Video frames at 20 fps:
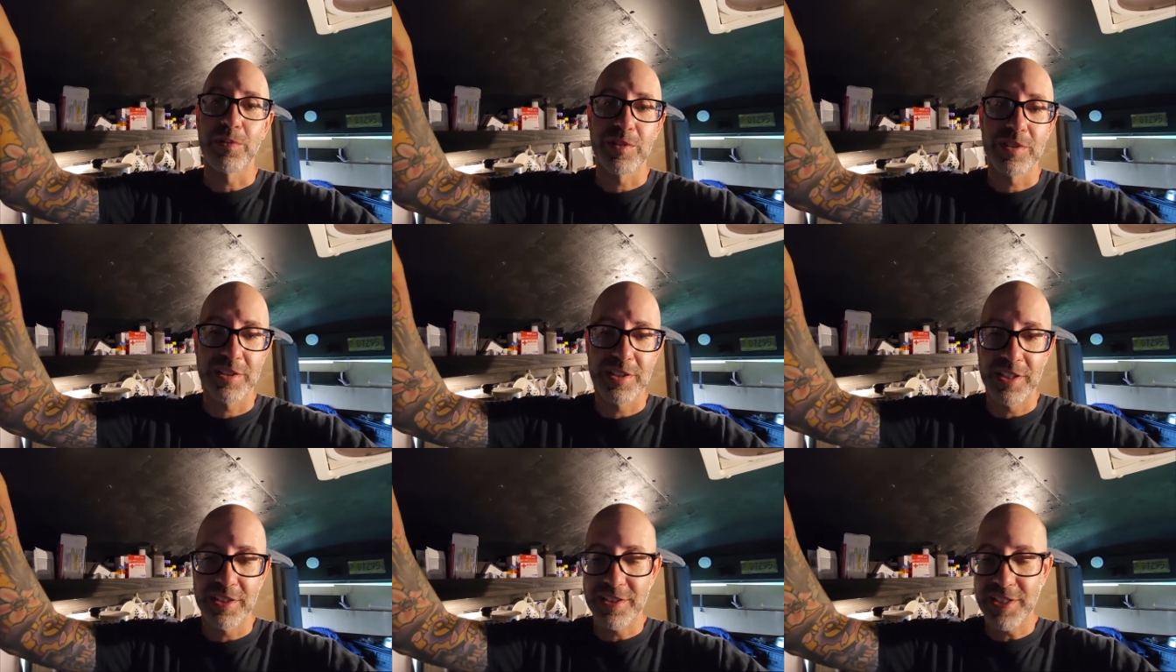
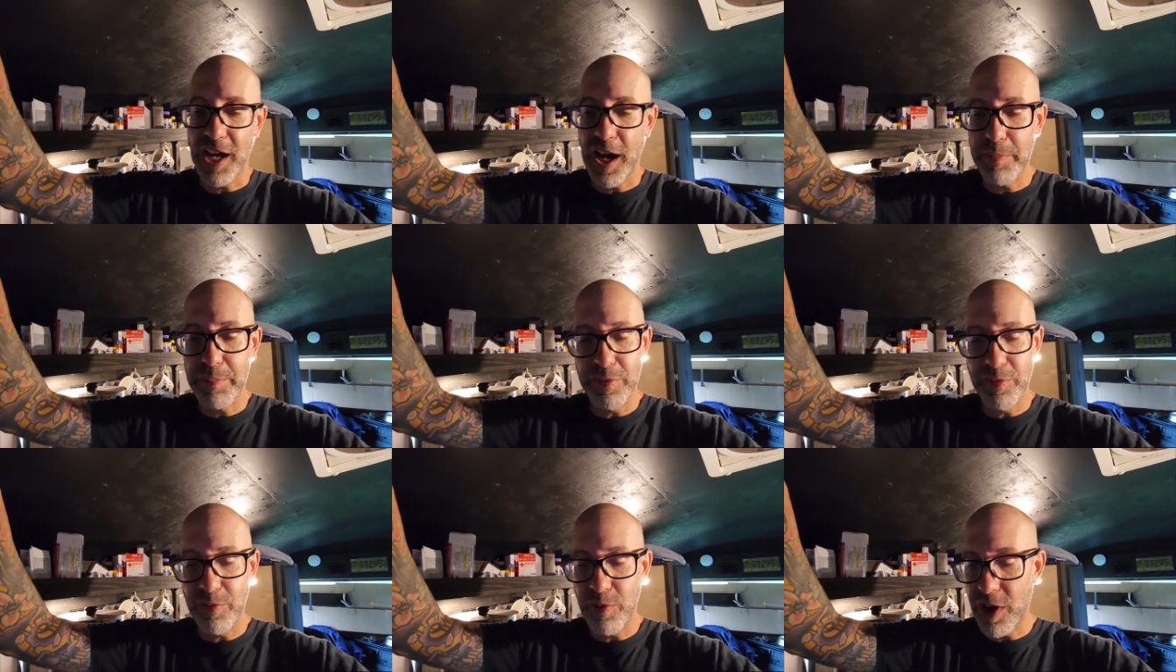the
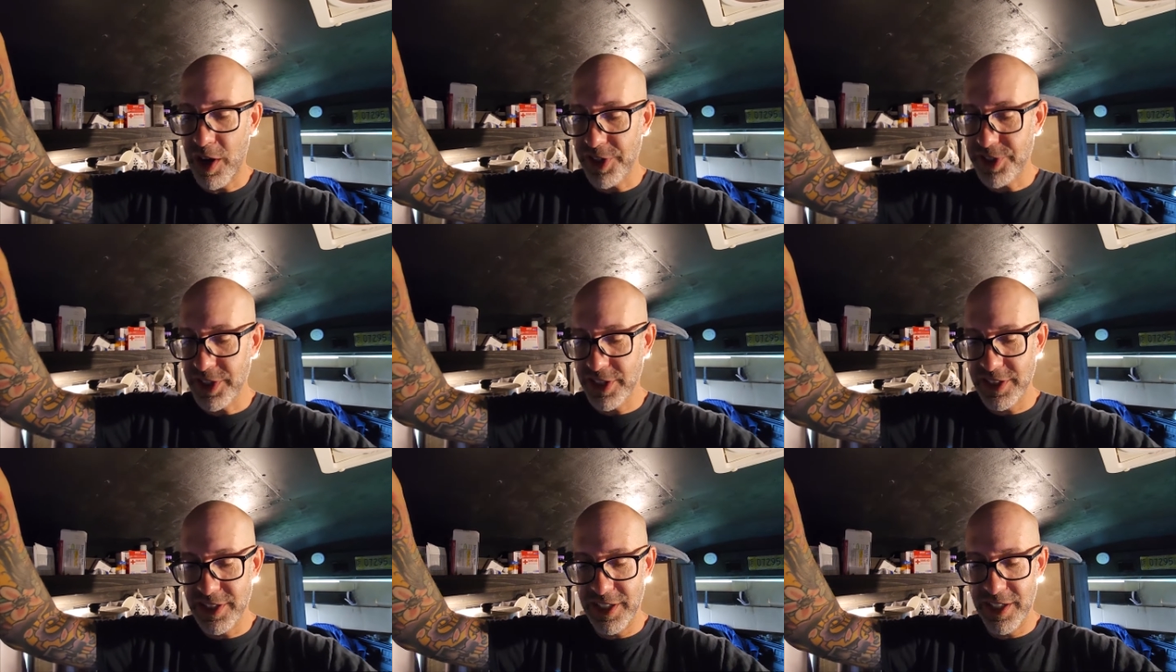top of
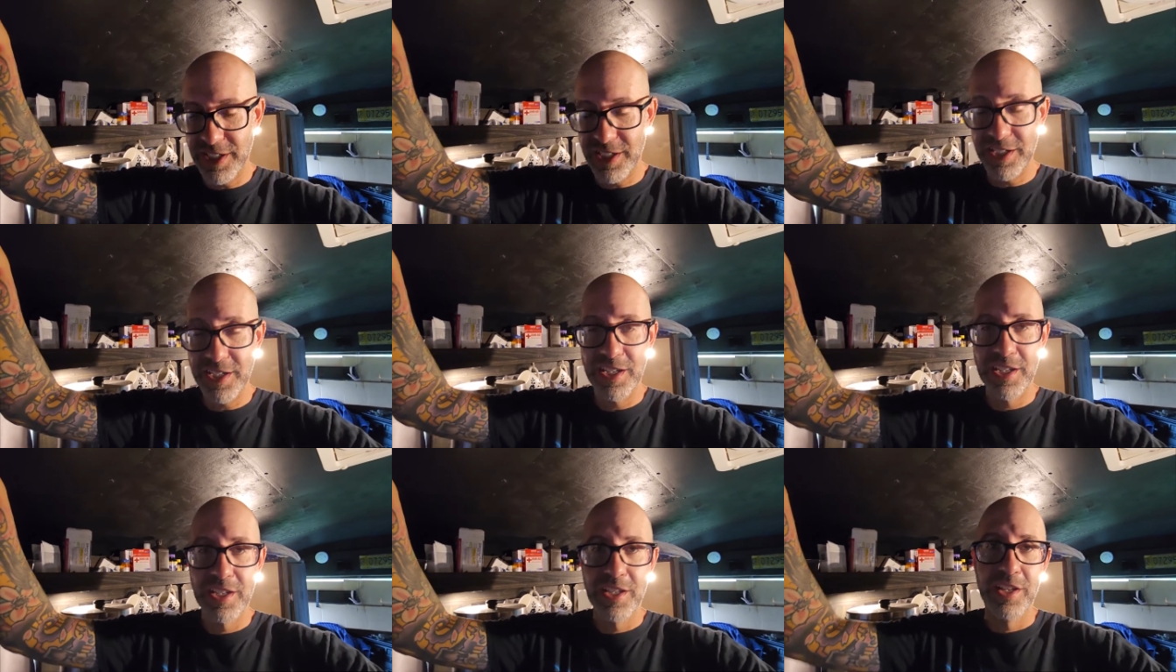
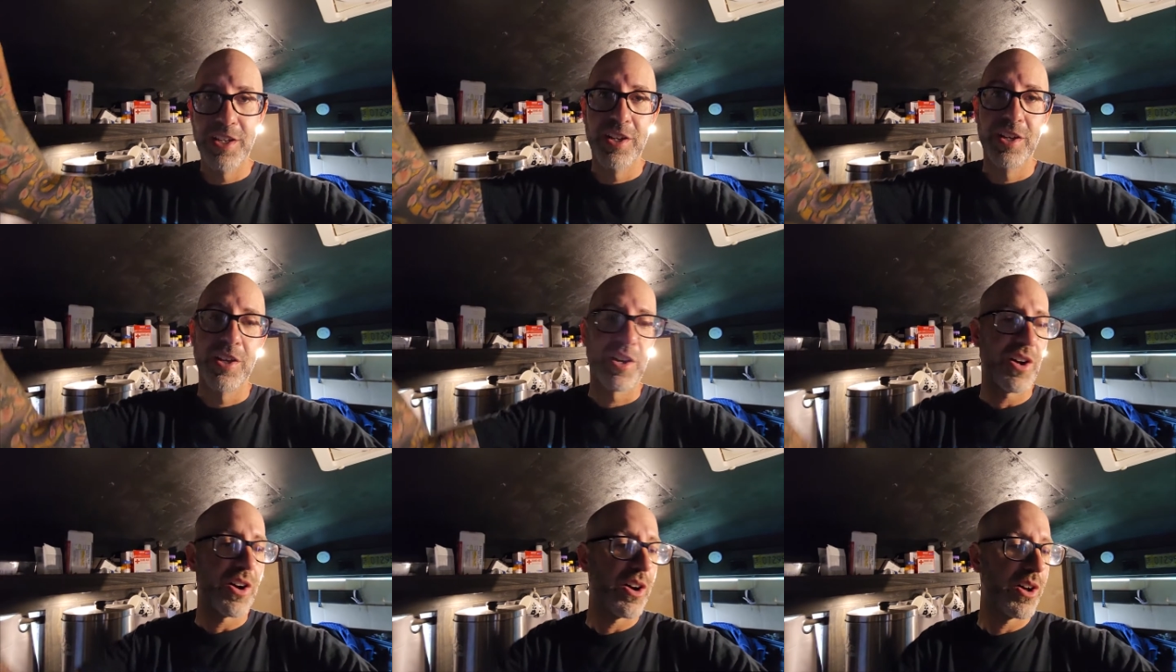Washington,
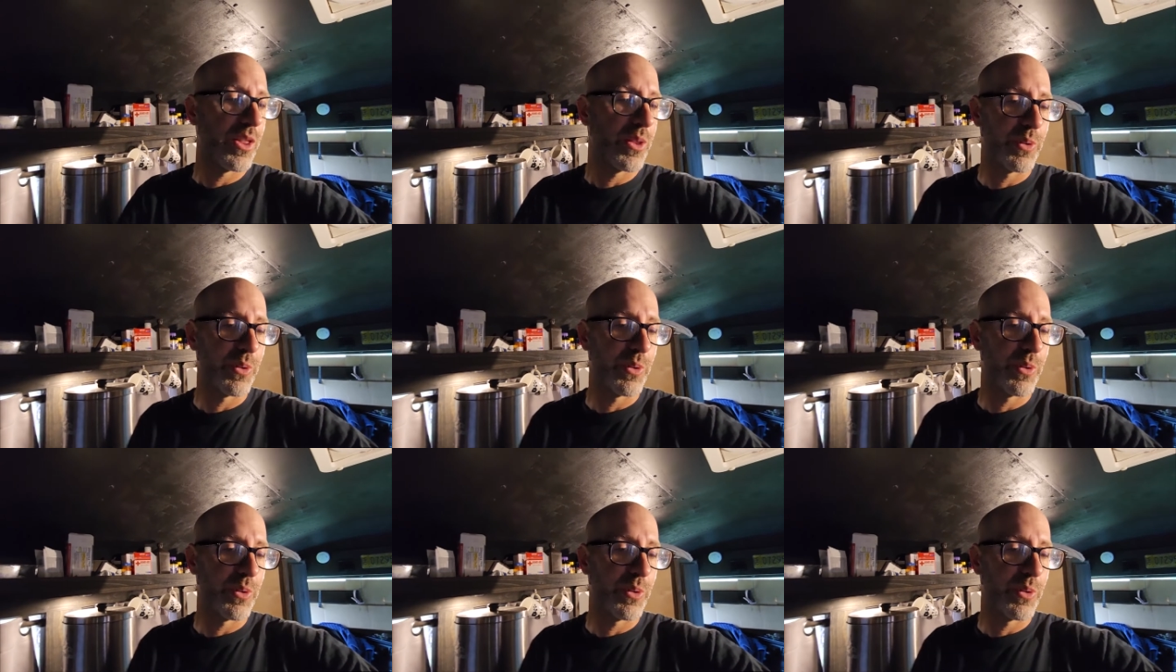all